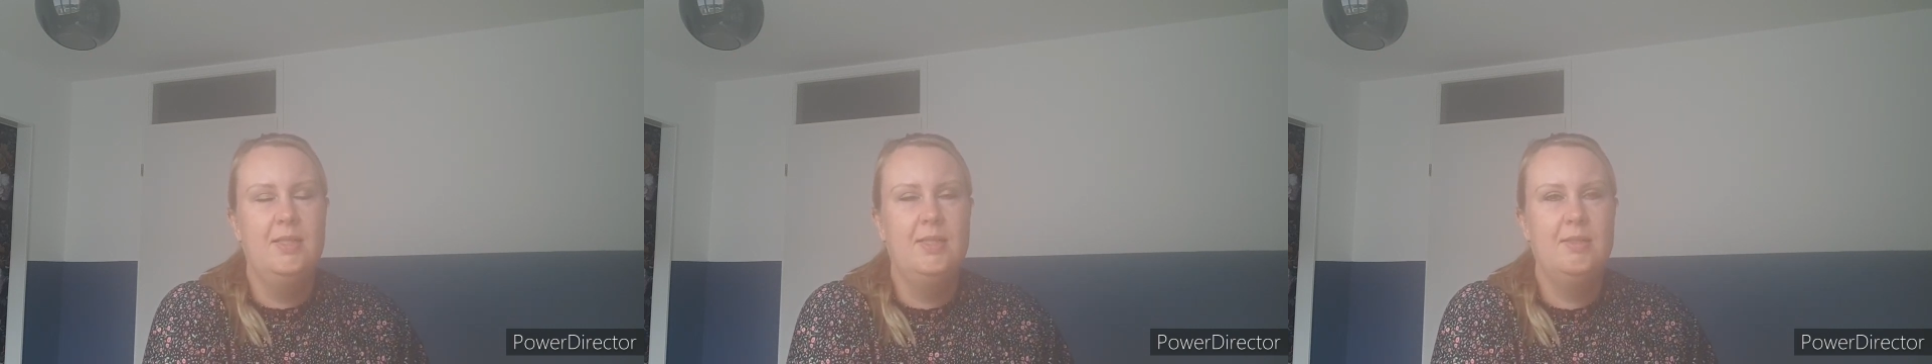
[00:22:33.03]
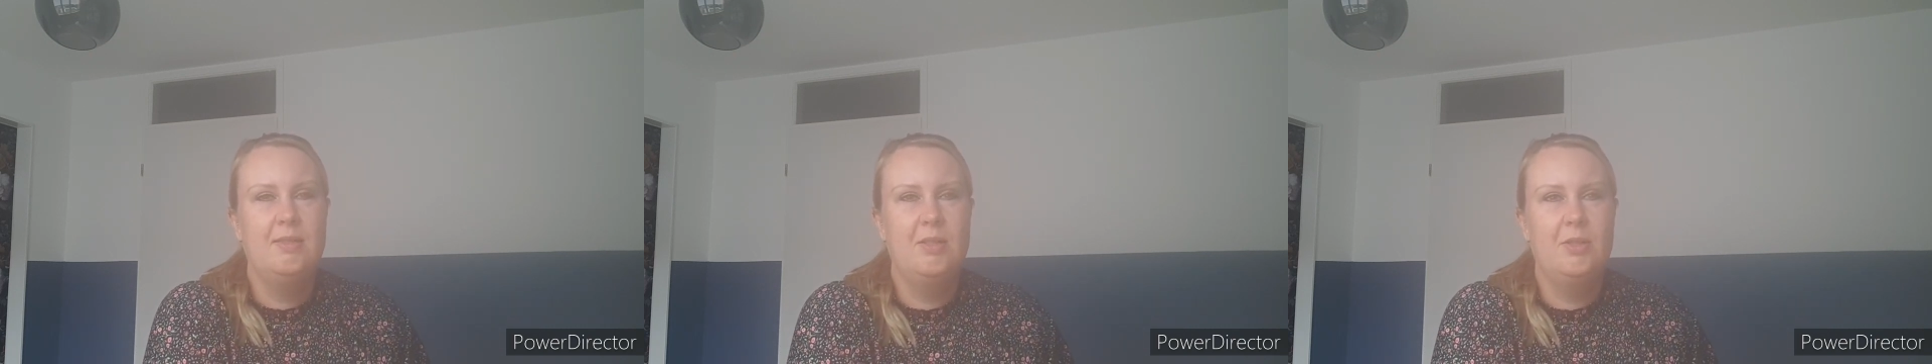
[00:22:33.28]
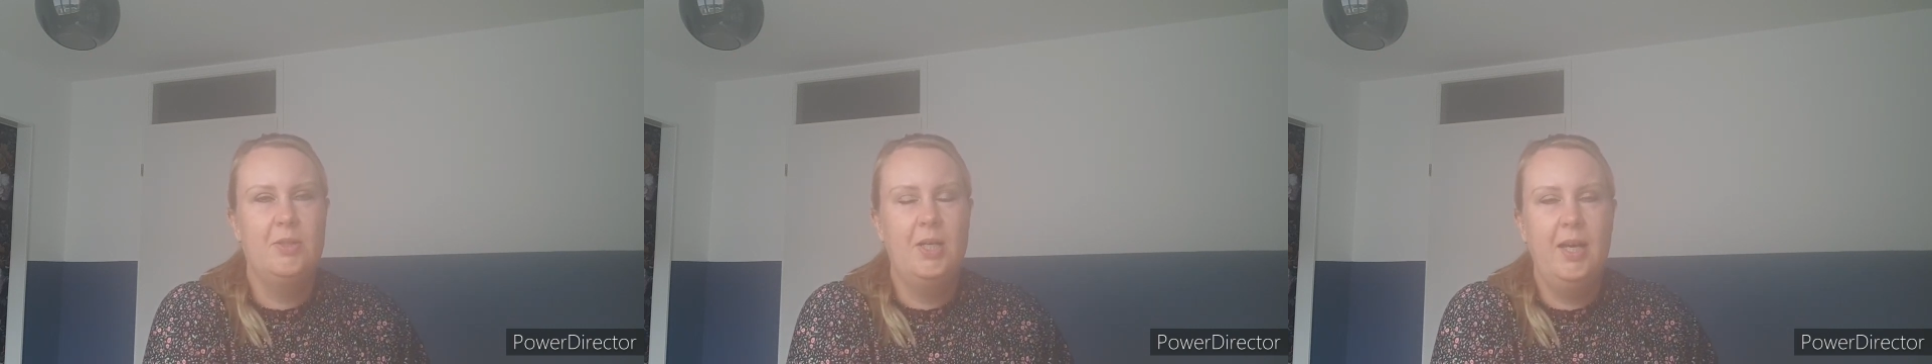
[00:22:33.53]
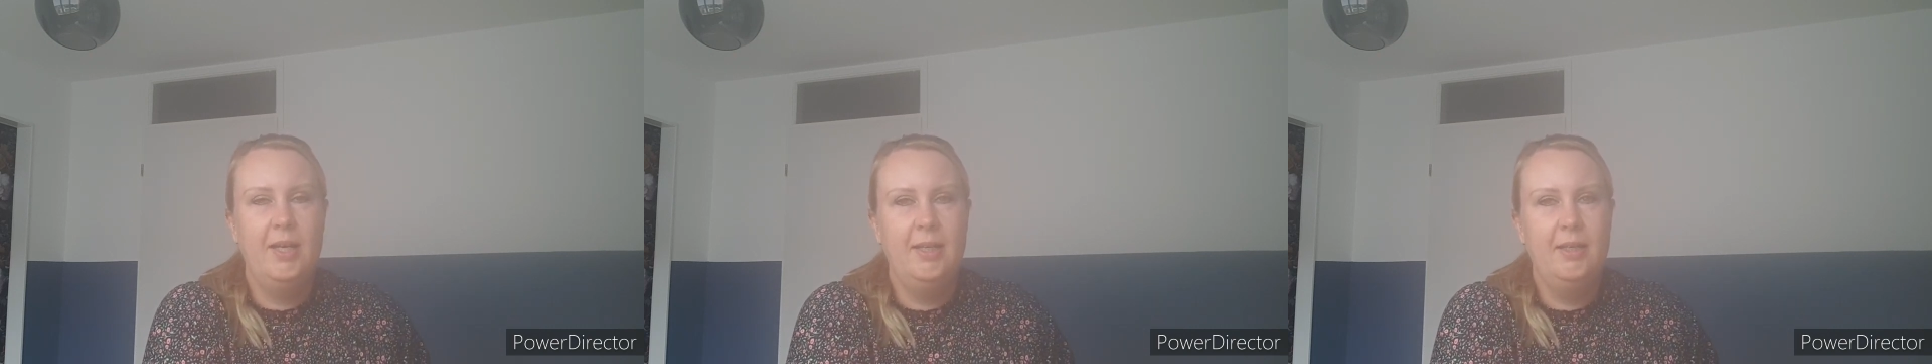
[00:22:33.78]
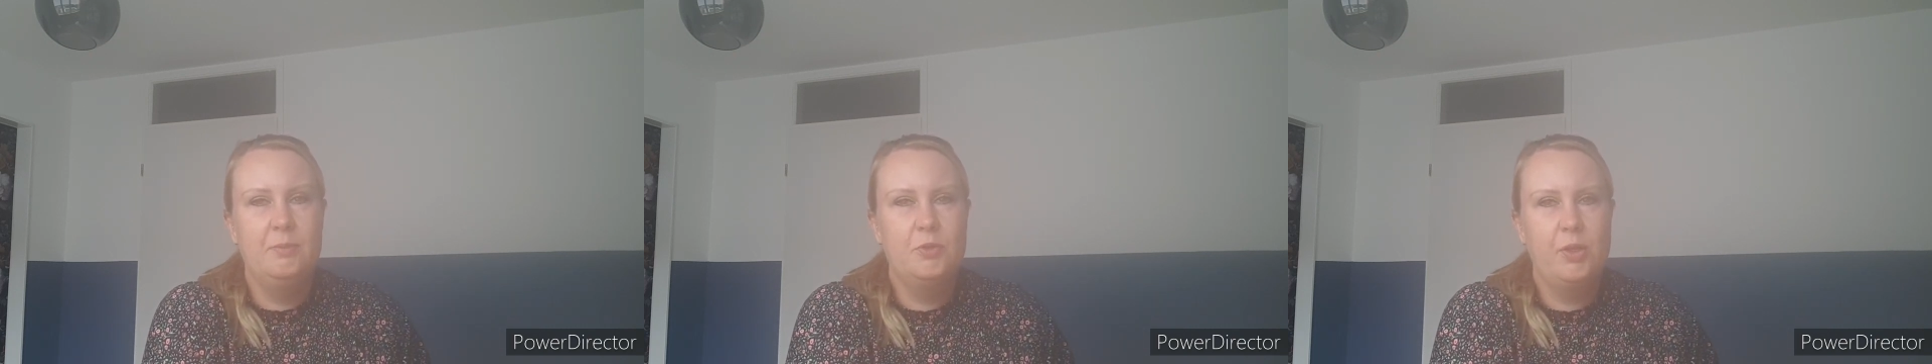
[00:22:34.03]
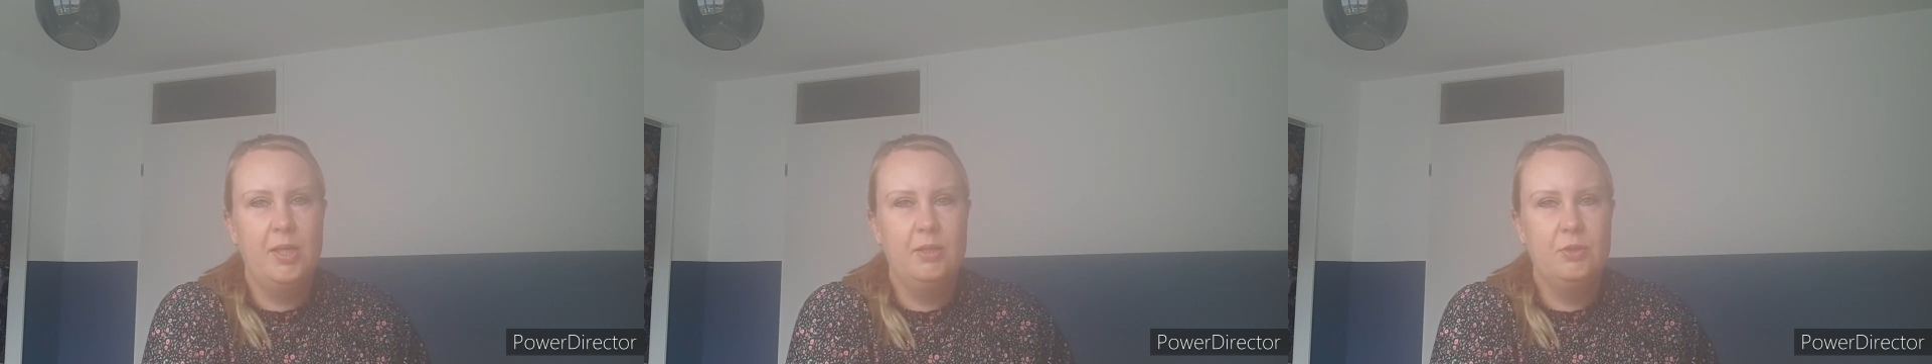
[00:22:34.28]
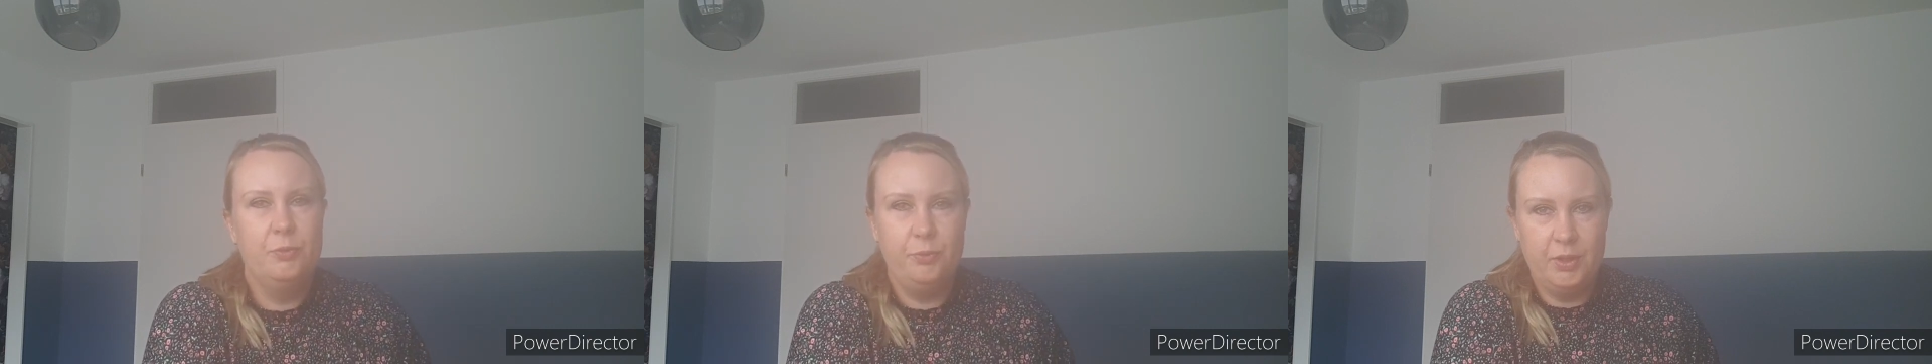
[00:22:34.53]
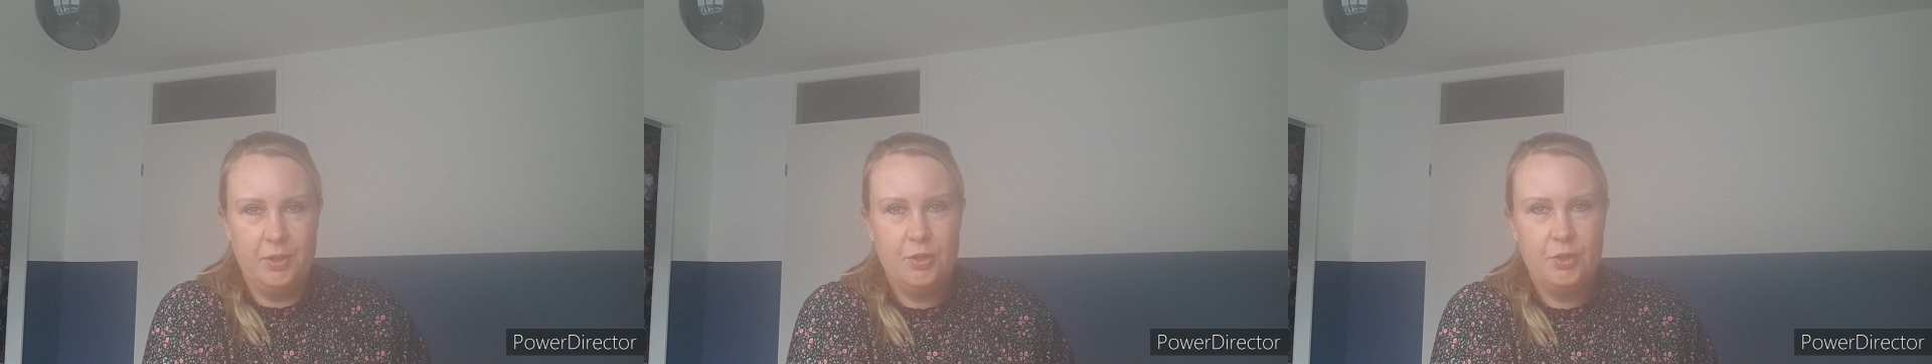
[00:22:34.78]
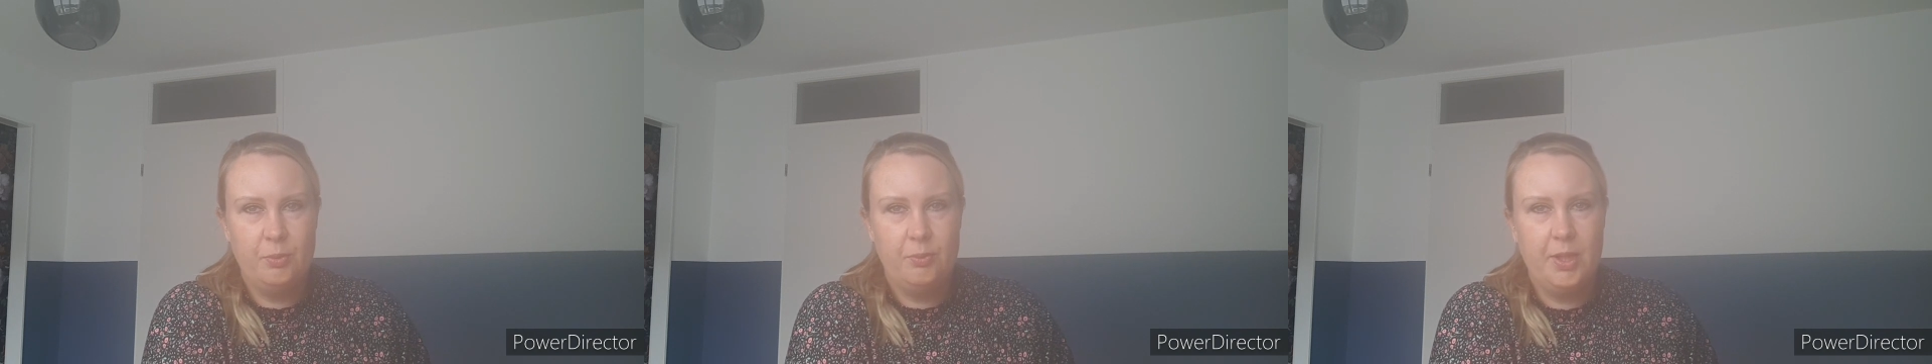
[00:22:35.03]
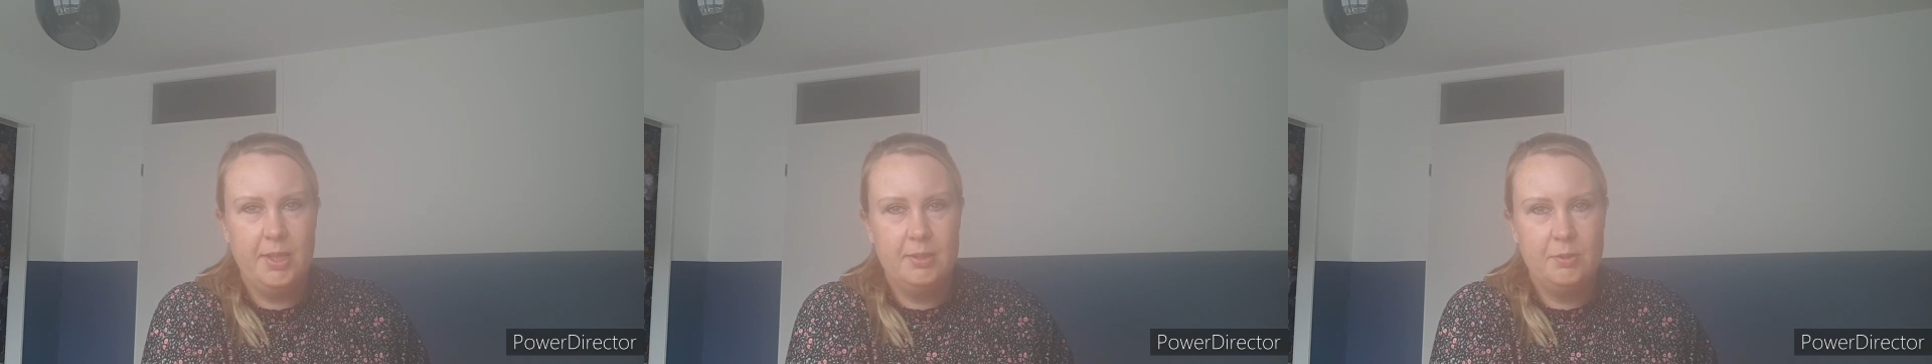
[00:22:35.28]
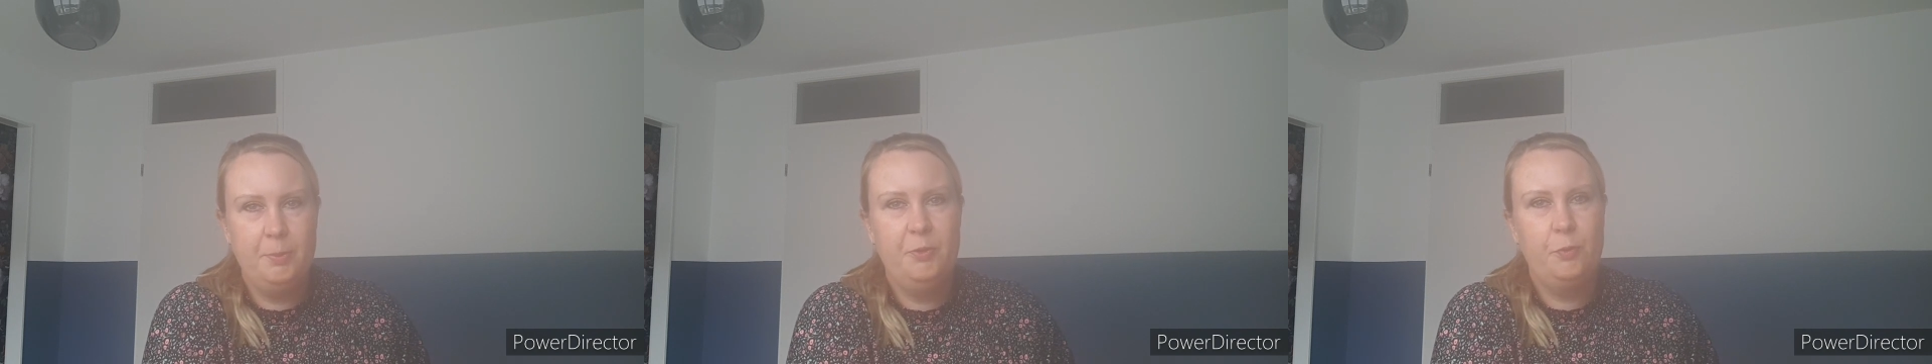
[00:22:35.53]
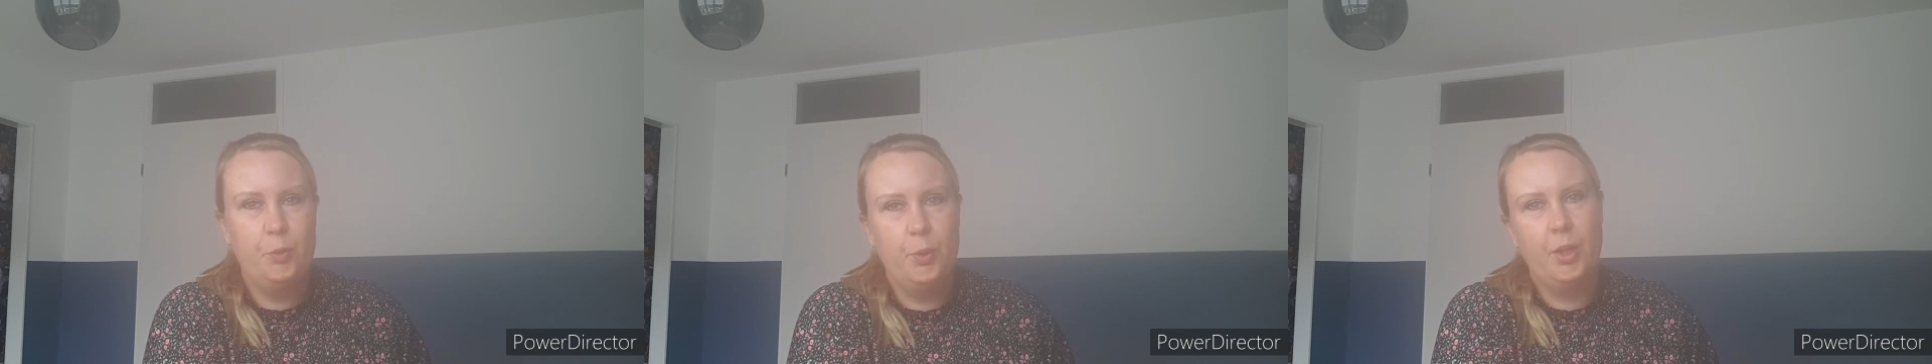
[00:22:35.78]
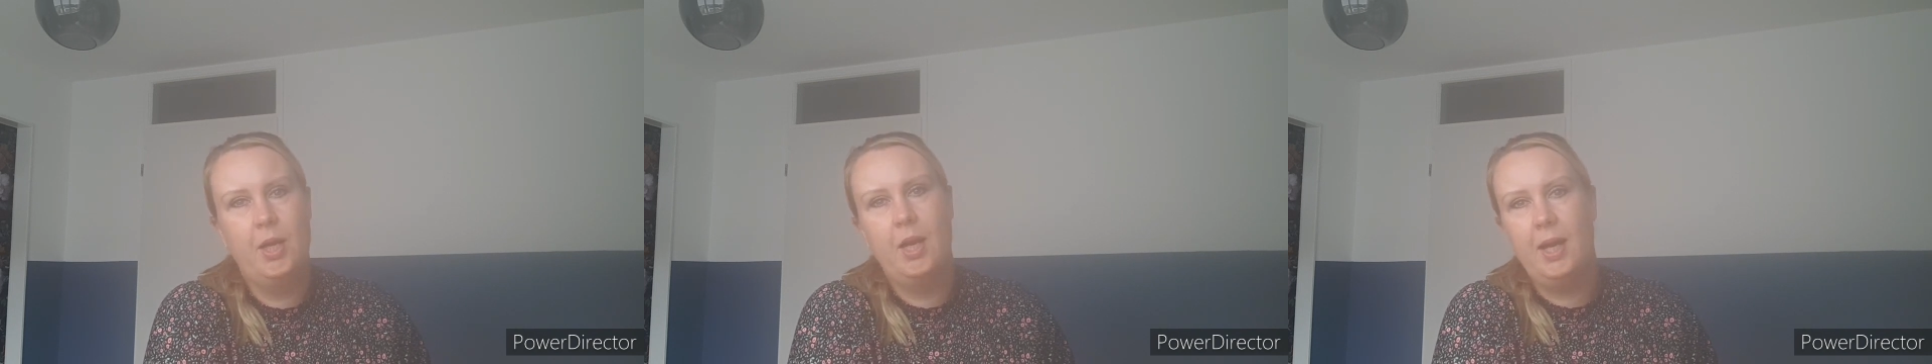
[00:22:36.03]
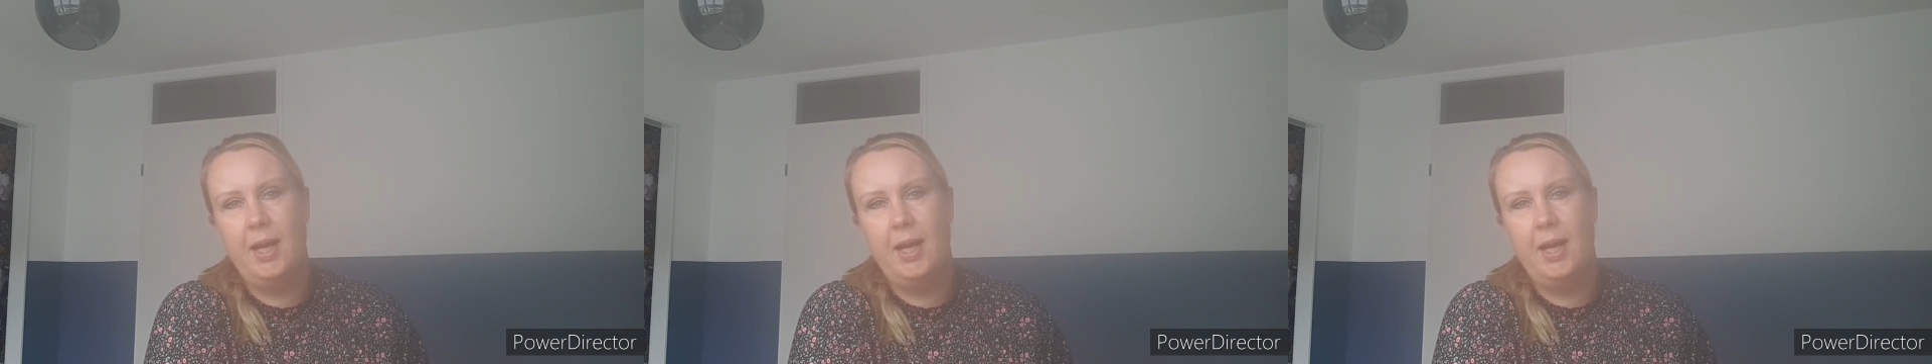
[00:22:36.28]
So I am trying to finish some things before